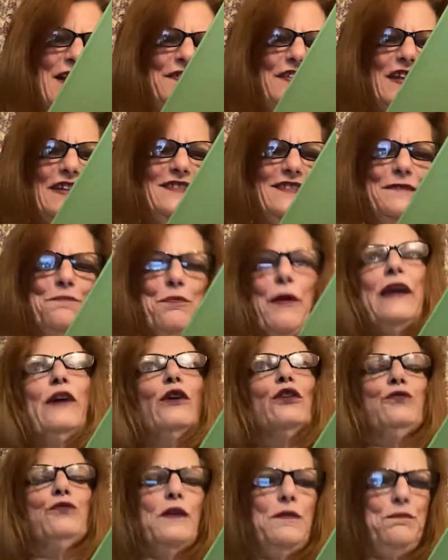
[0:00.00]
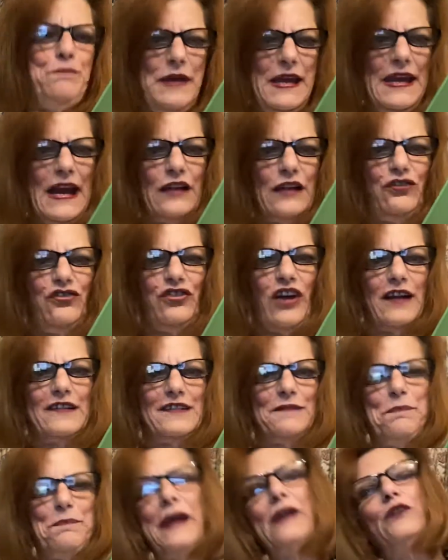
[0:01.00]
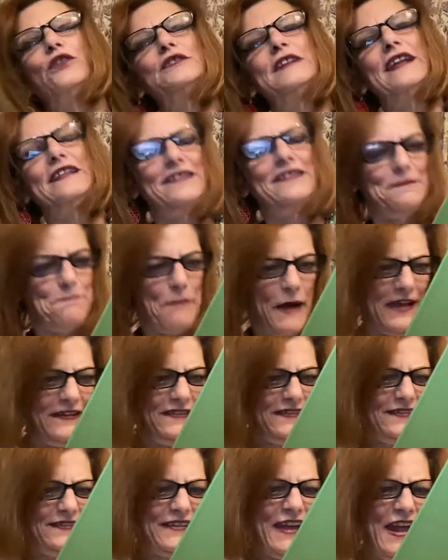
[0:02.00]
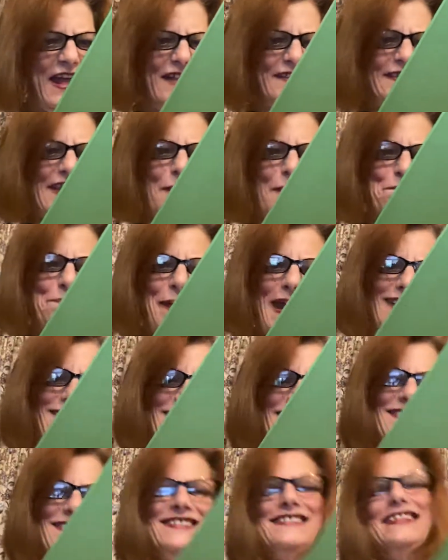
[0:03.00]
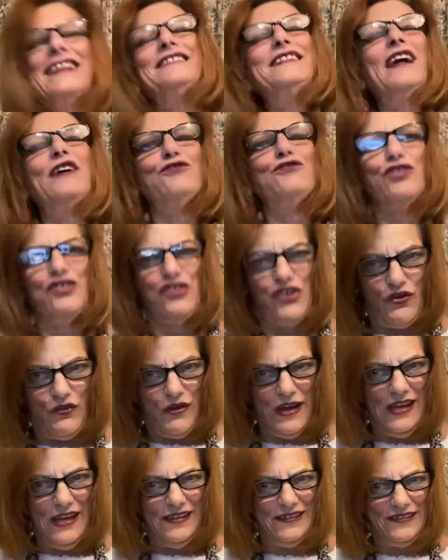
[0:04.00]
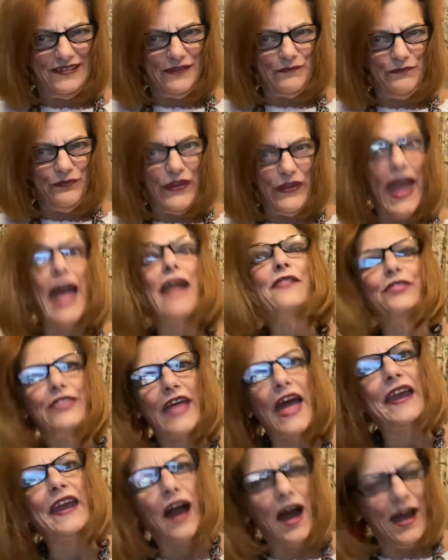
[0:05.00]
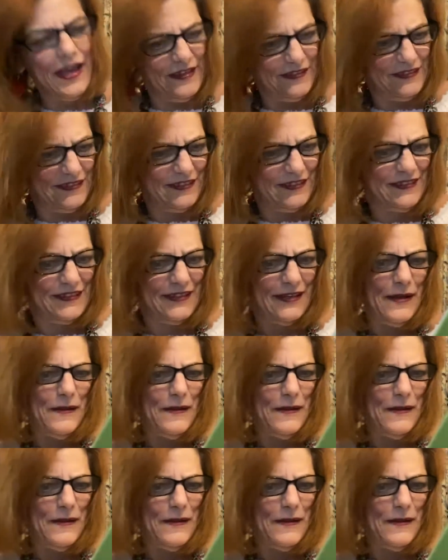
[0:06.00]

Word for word: then sprinkled with peanut shucks pickled and spiced, then baked at 600 degrees, and then iced.